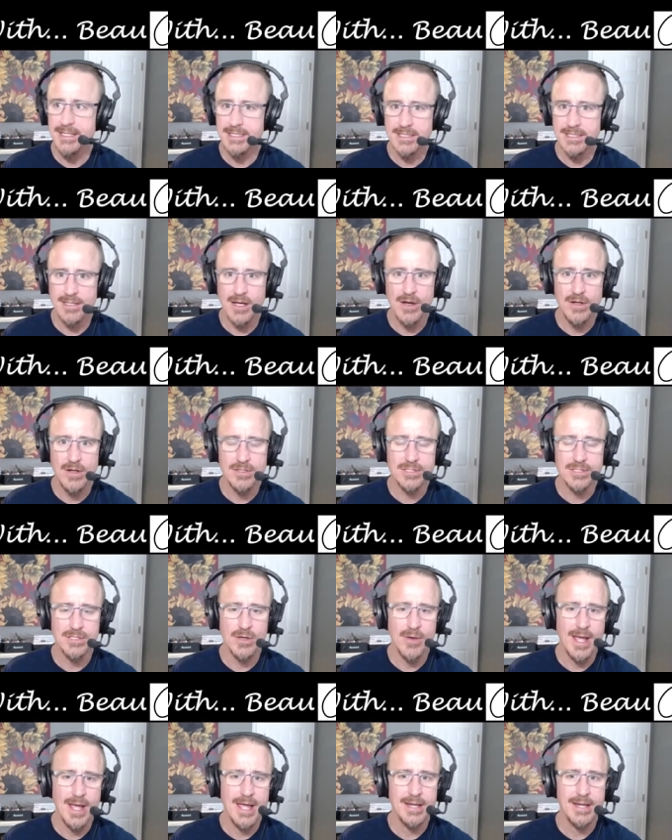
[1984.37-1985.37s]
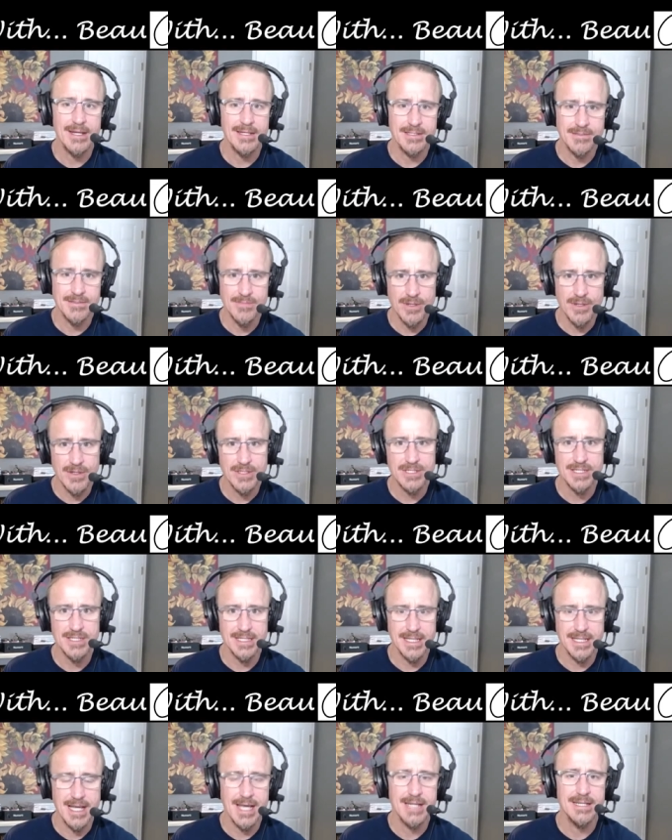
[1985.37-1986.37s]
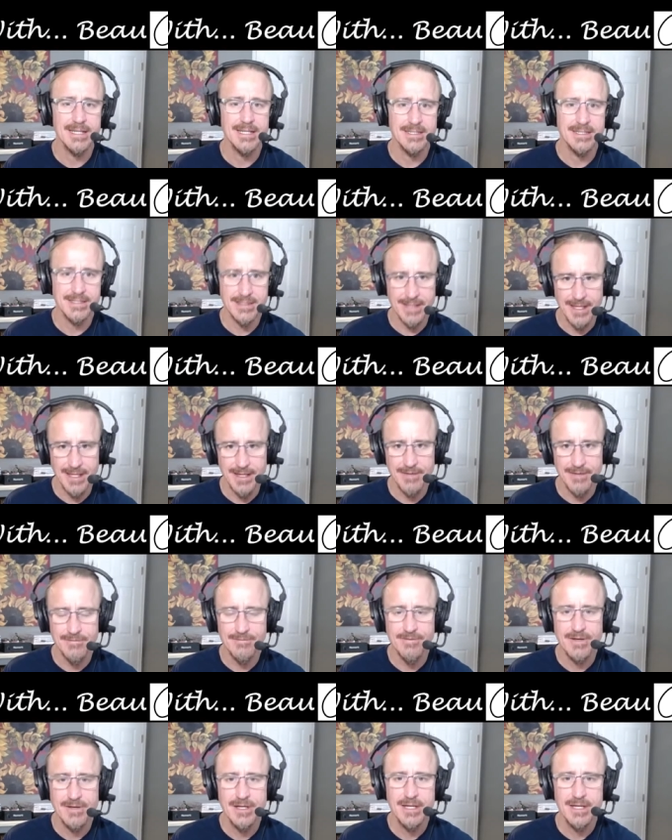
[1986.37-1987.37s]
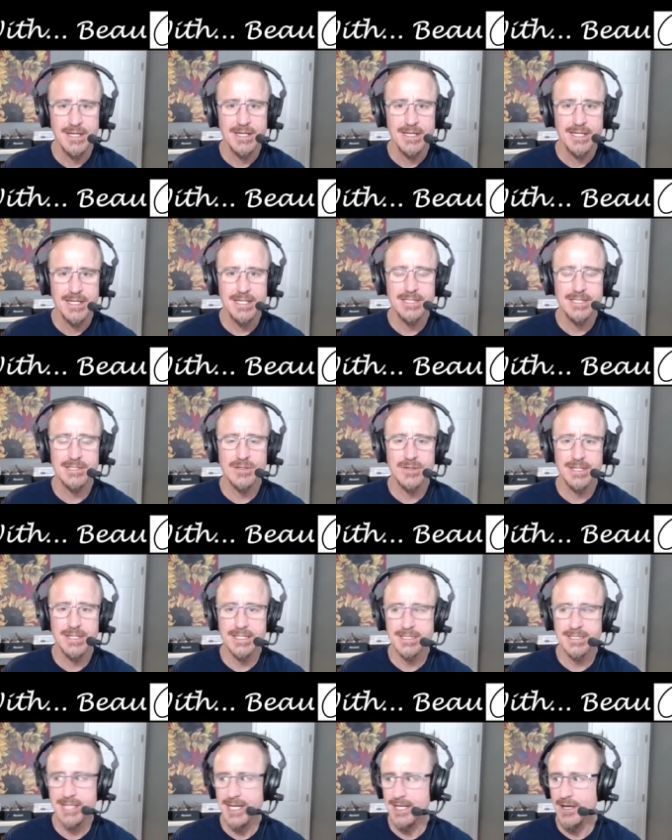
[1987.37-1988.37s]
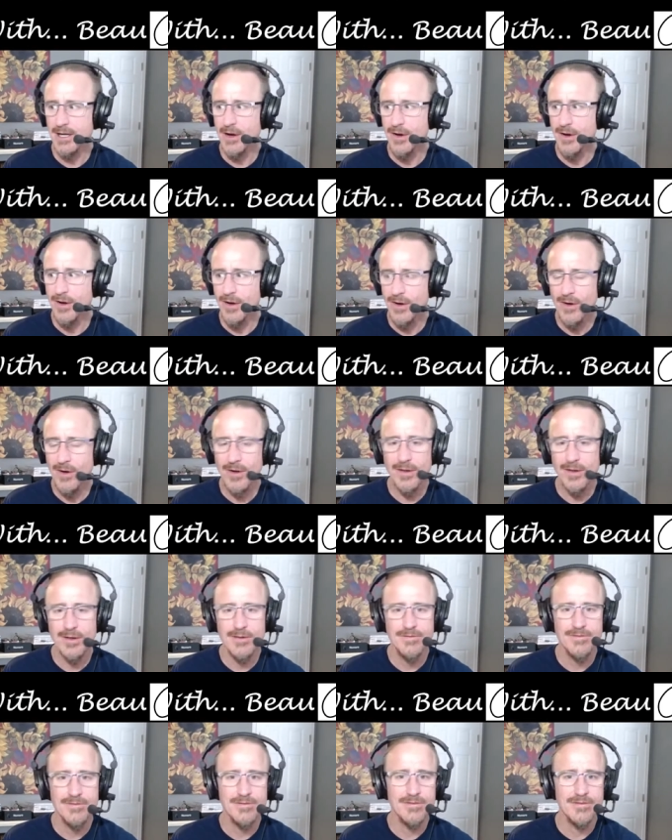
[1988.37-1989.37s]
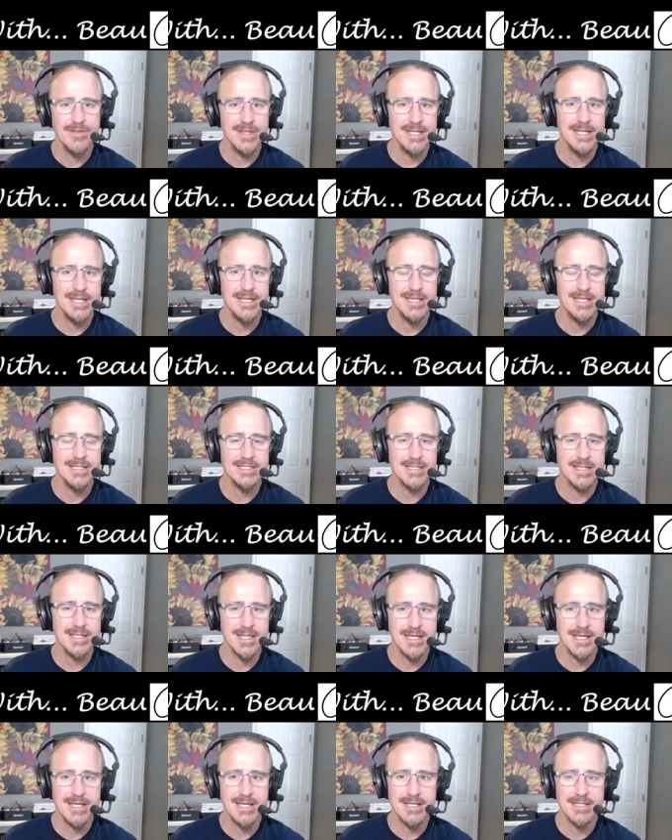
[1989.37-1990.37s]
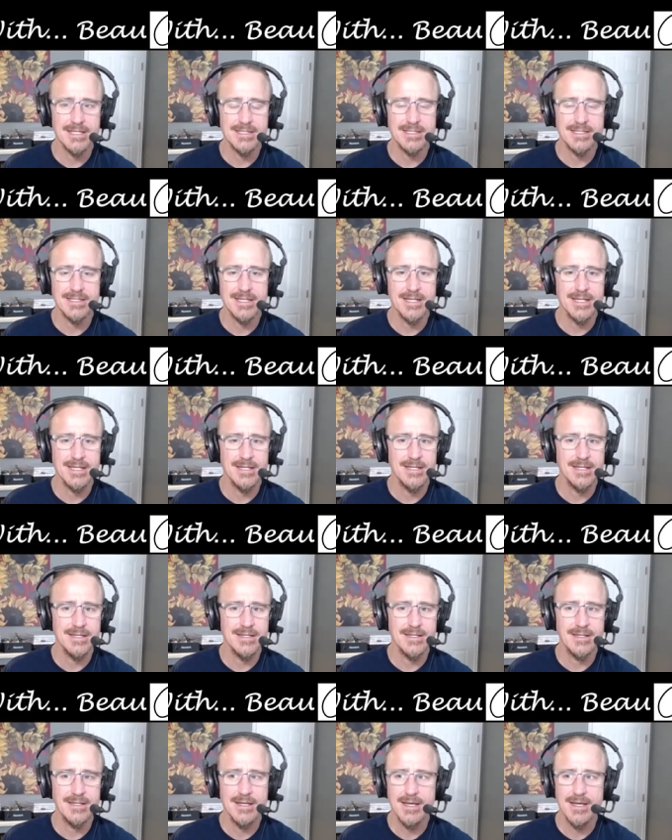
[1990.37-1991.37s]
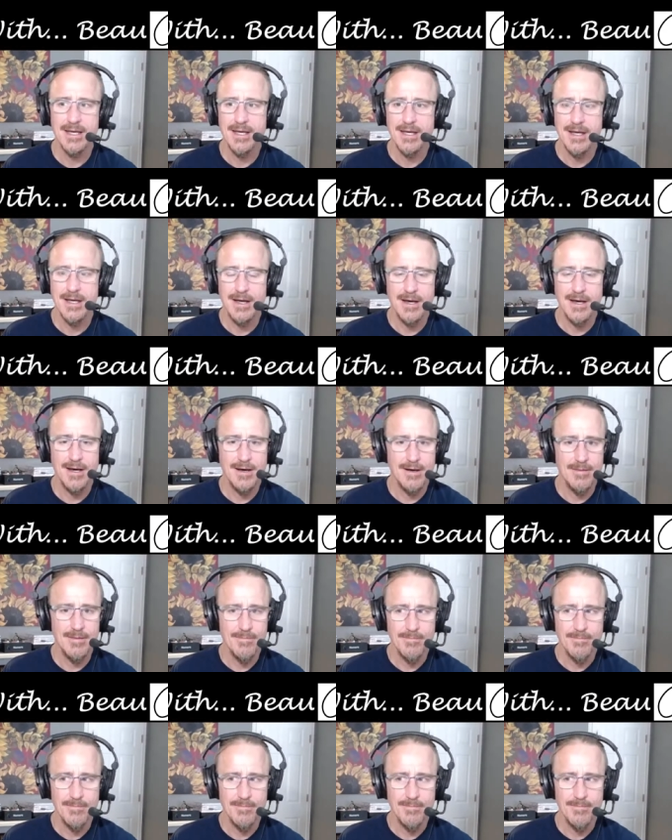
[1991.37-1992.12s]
also and his mercy and his love he's going to take all of these things in. Um,